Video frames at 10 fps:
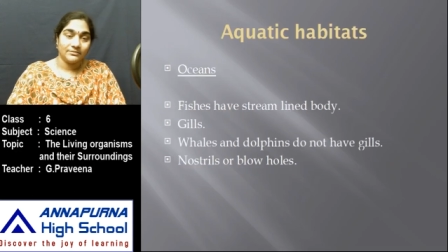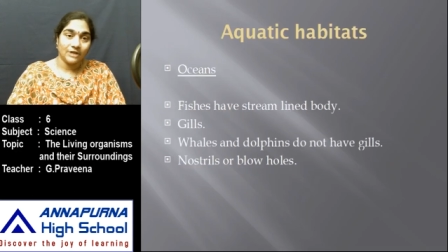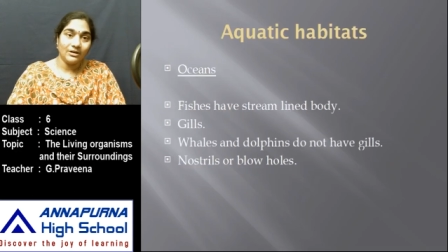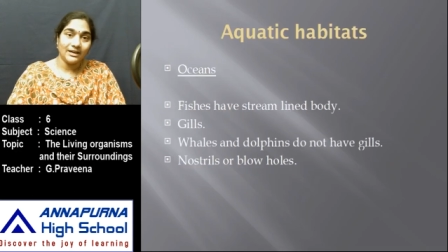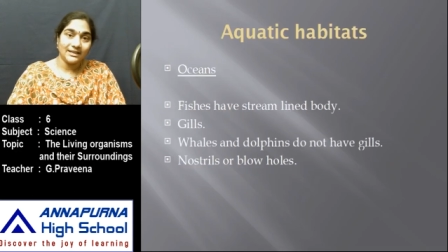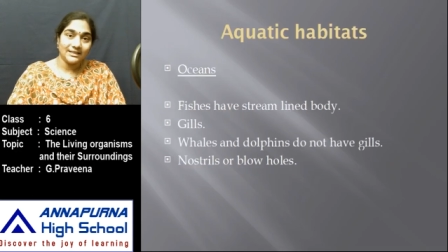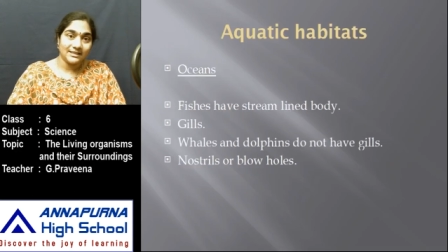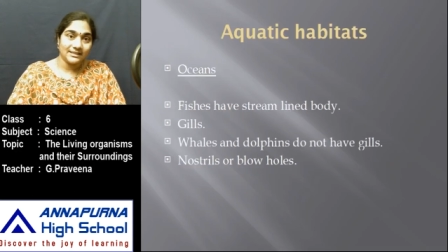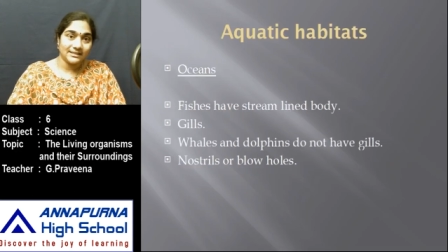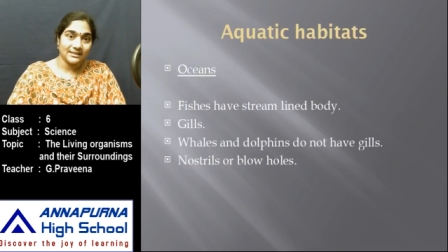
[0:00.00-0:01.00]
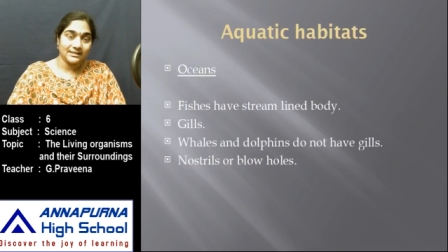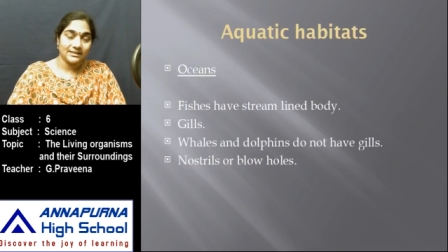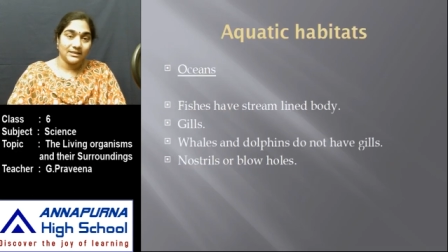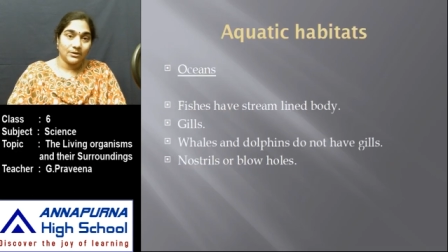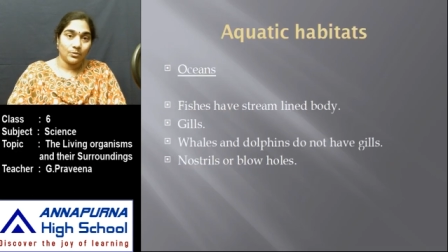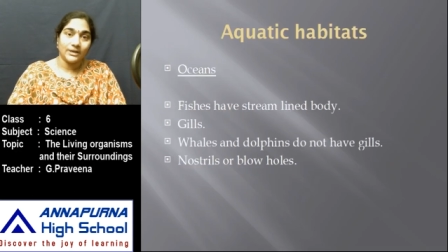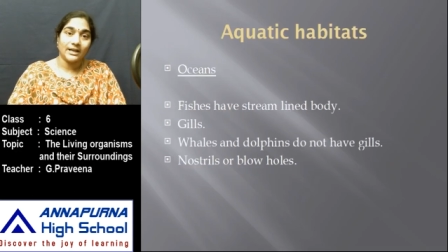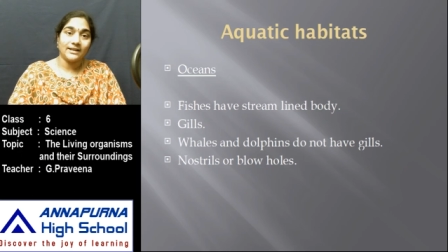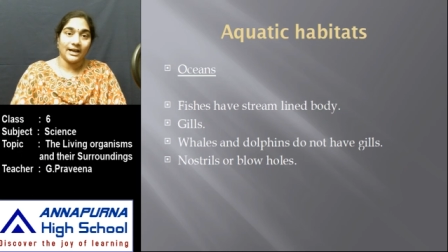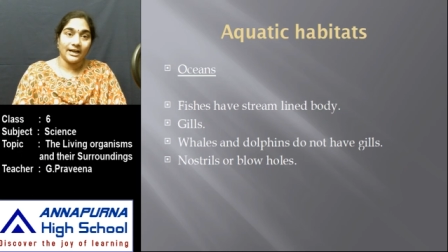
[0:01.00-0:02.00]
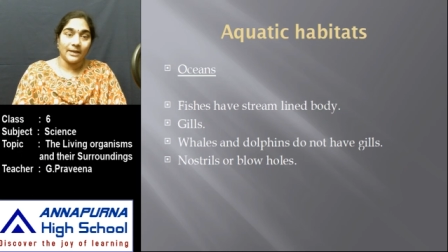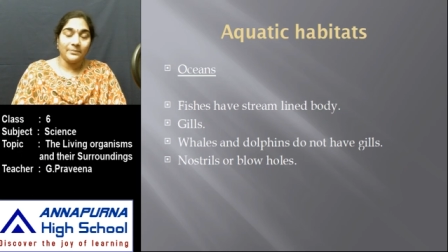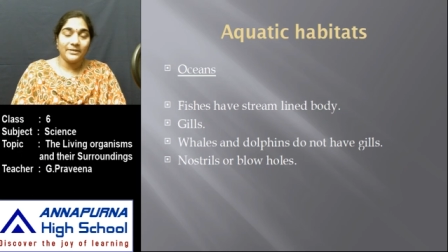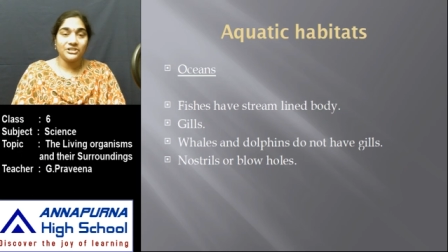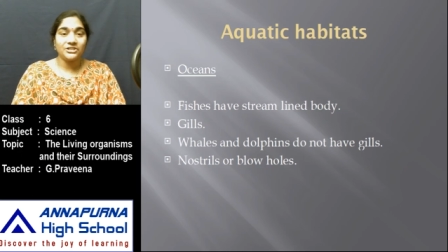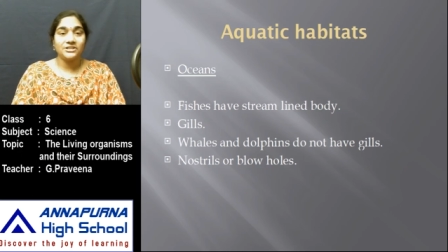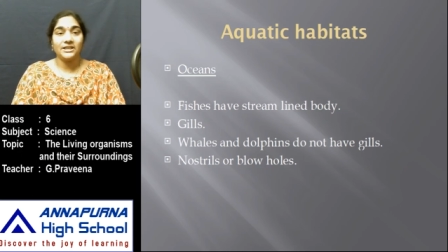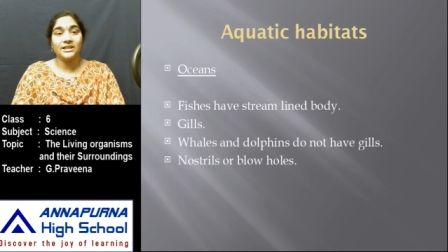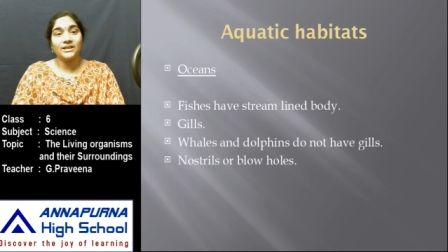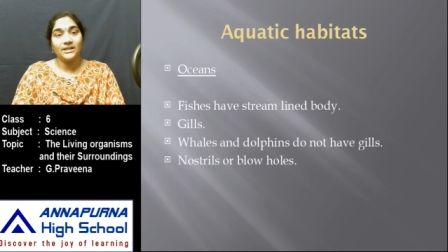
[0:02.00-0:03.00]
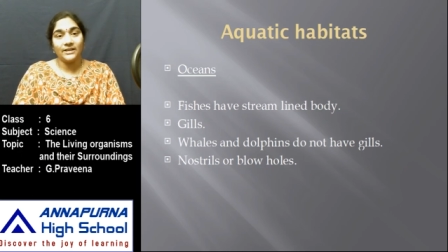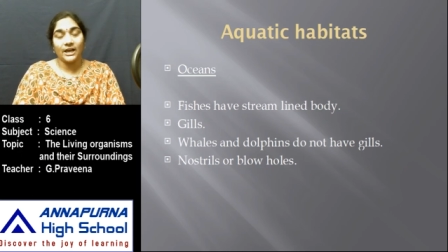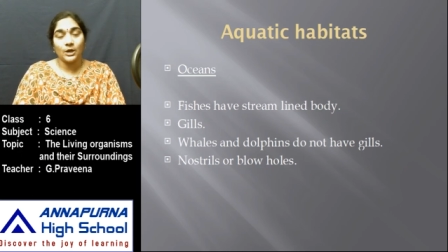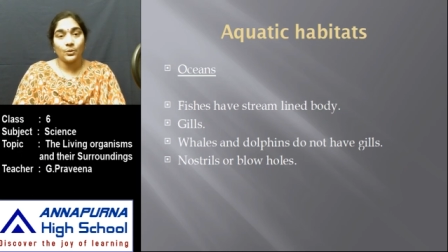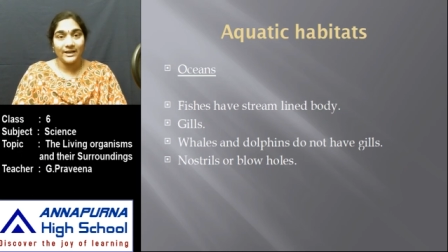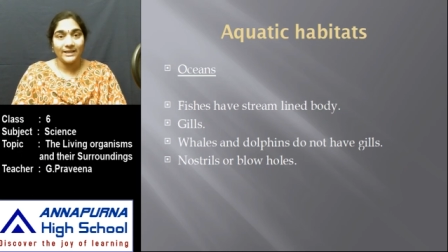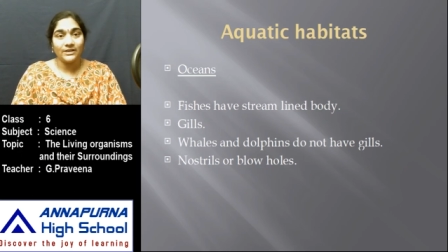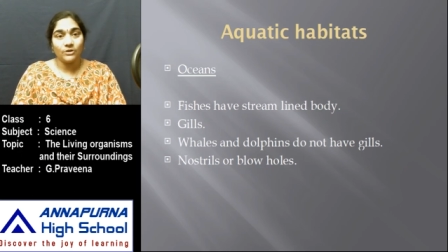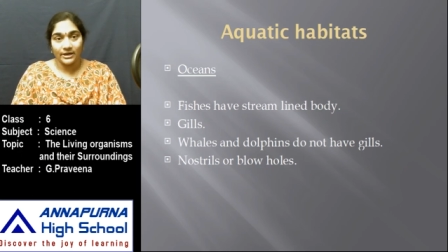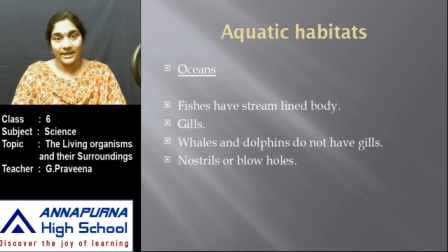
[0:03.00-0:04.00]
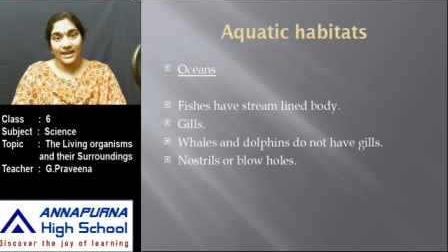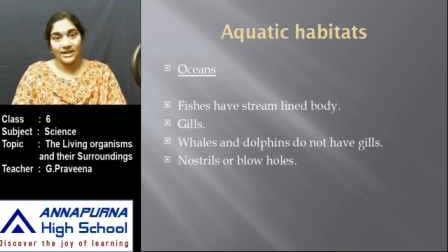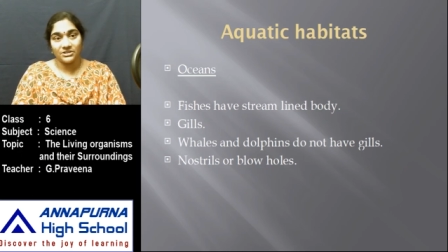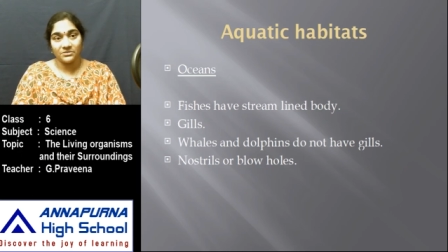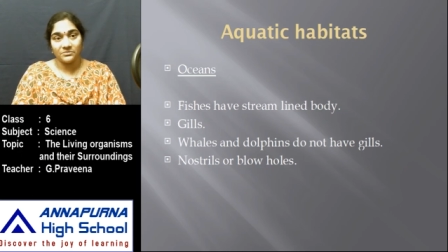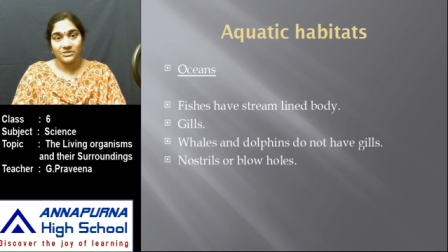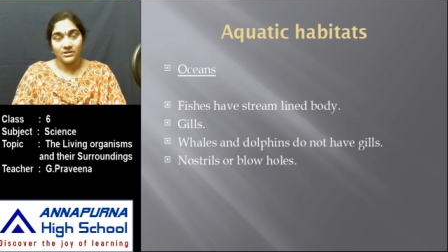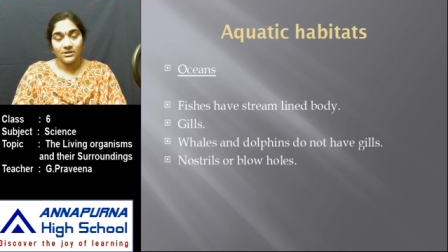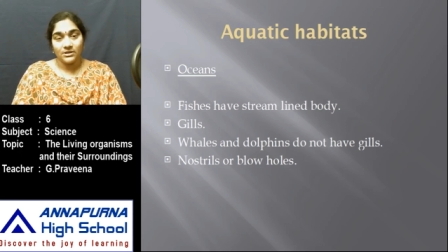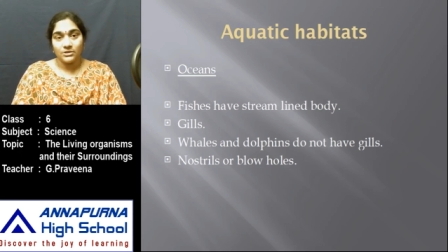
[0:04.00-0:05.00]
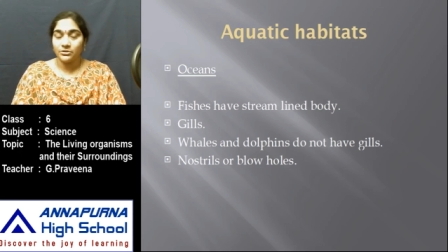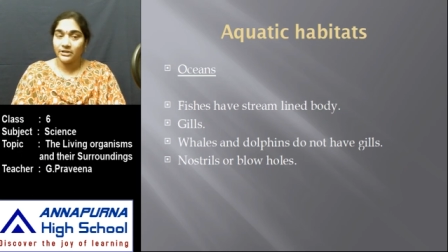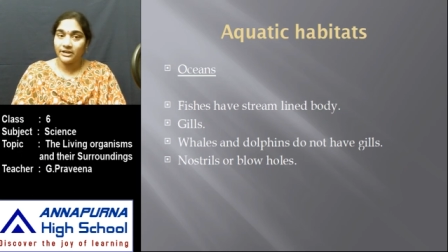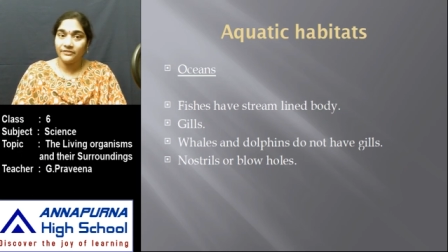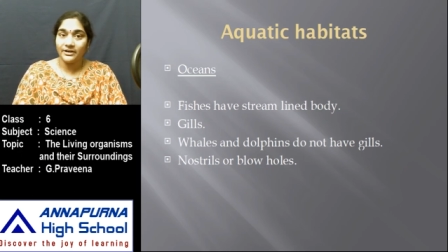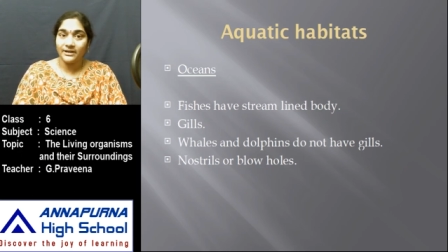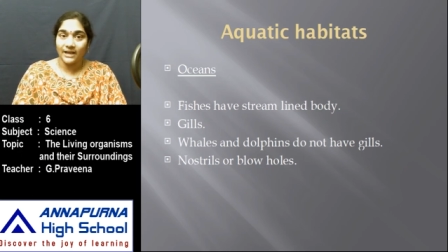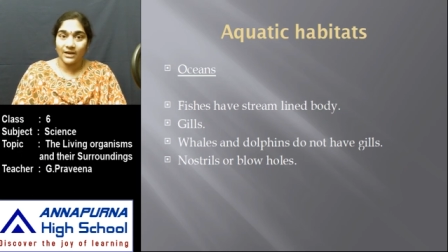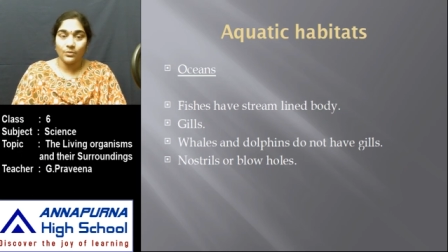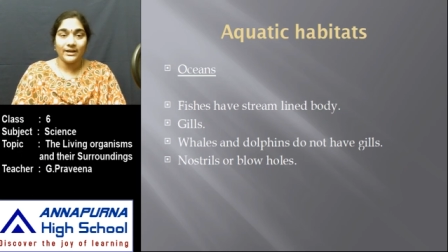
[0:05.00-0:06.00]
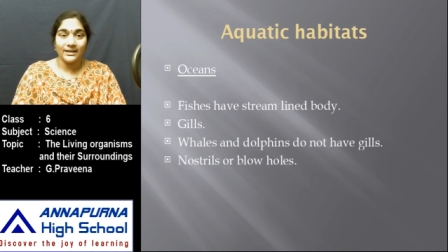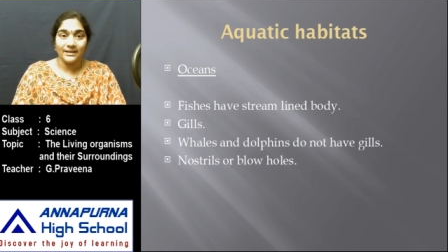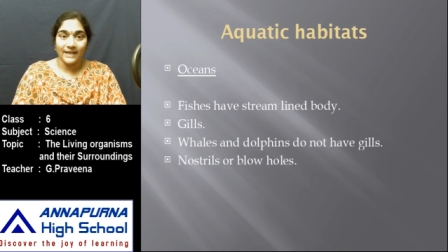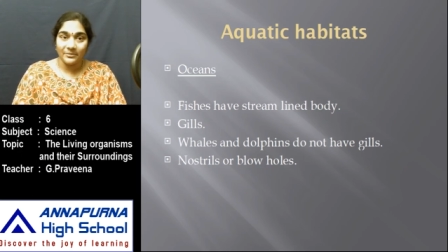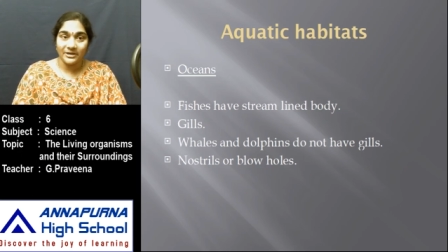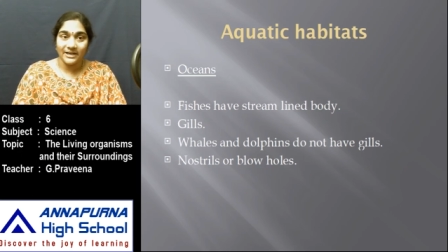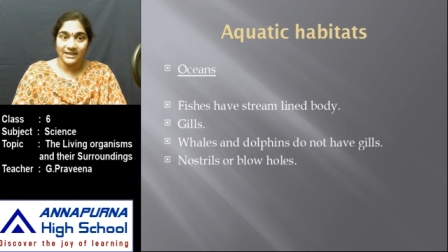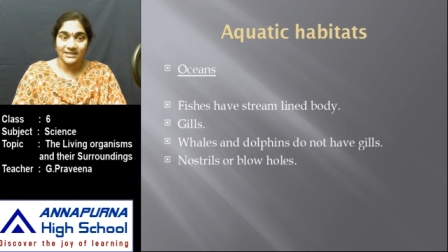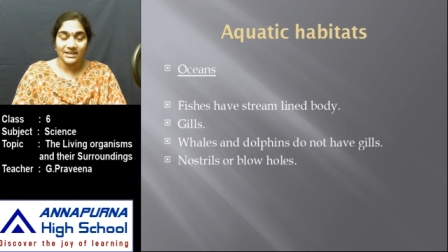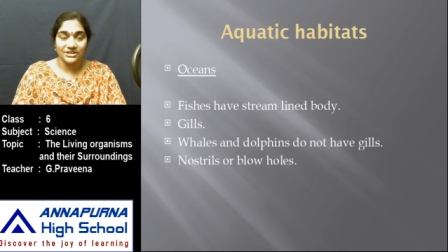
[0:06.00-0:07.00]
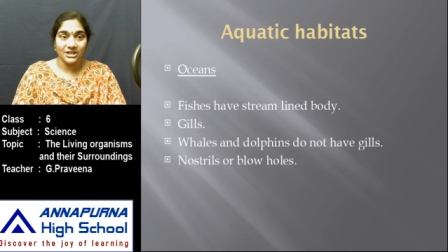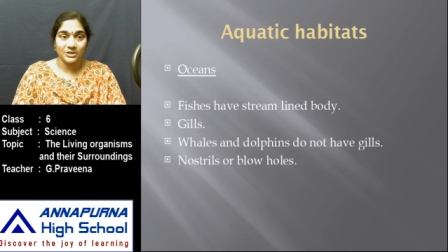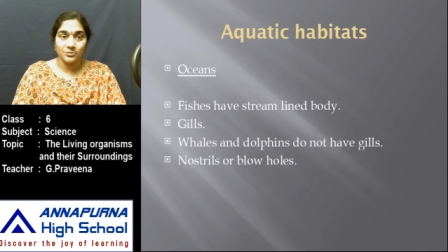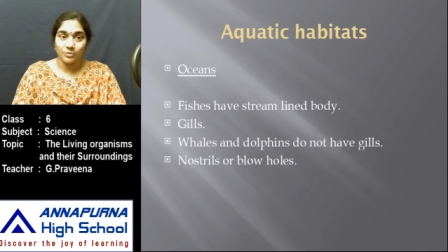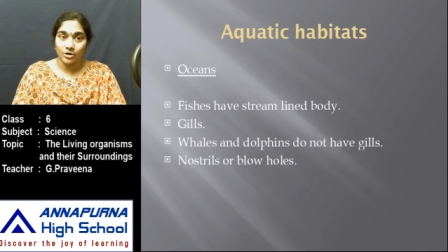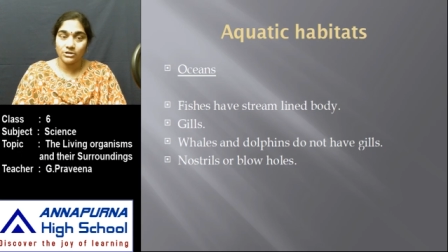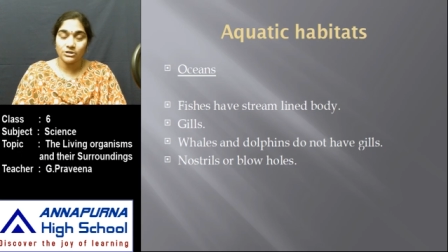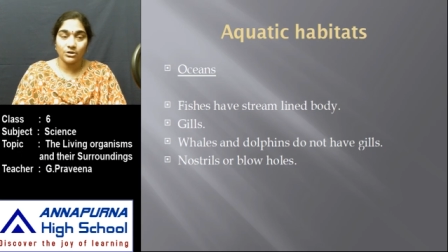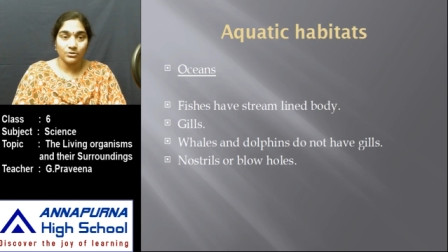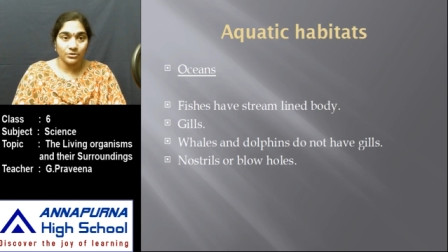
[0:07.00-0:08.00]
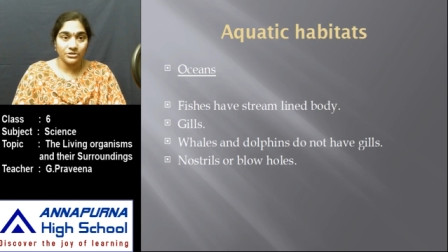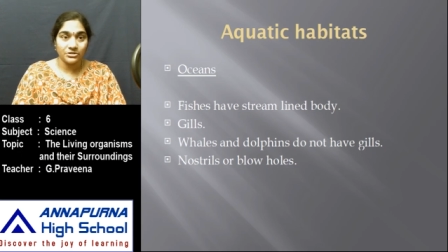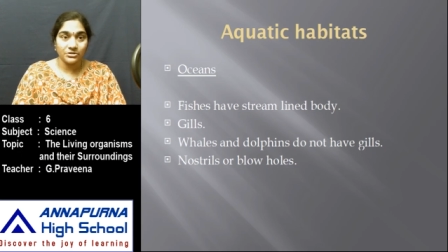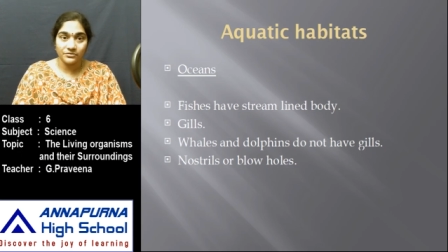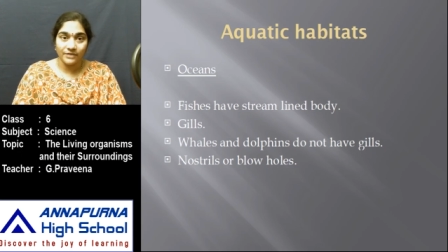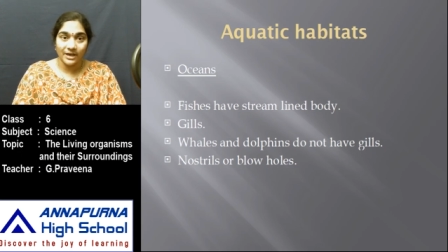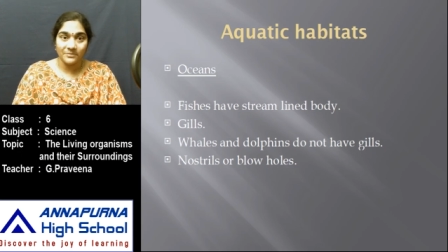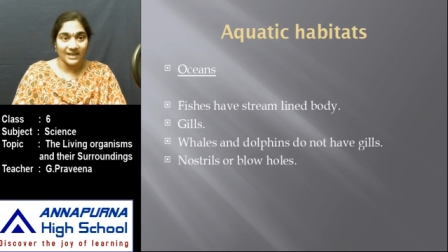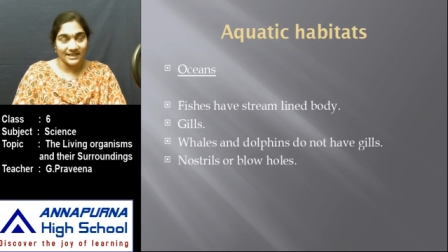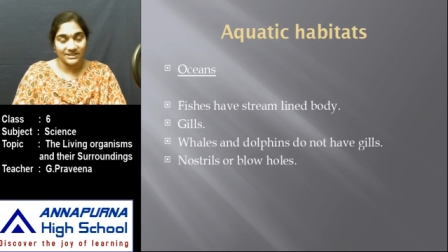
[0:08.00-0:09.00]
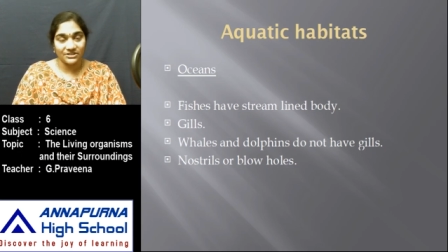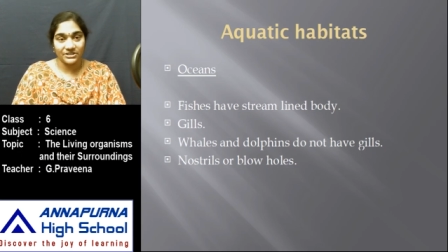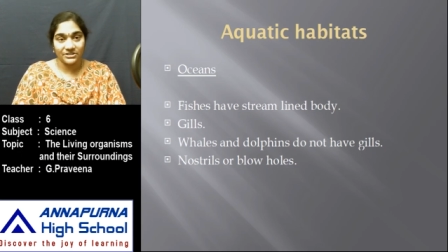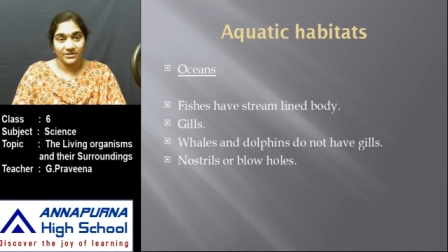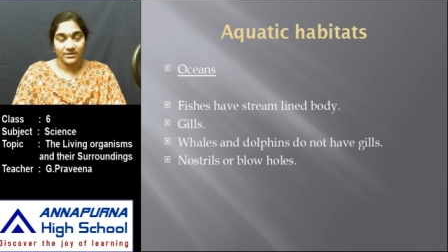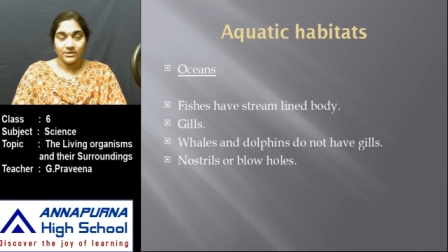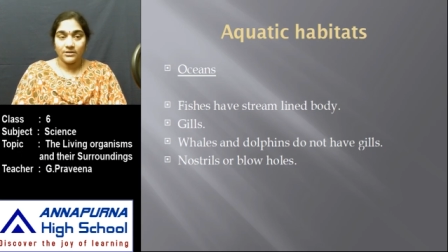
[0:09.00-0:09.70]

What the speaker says: Now let us discuss what are the adaptations seen in the aquatic organisms. So the different aquatic habitats such as ponds or ocean swamps as such.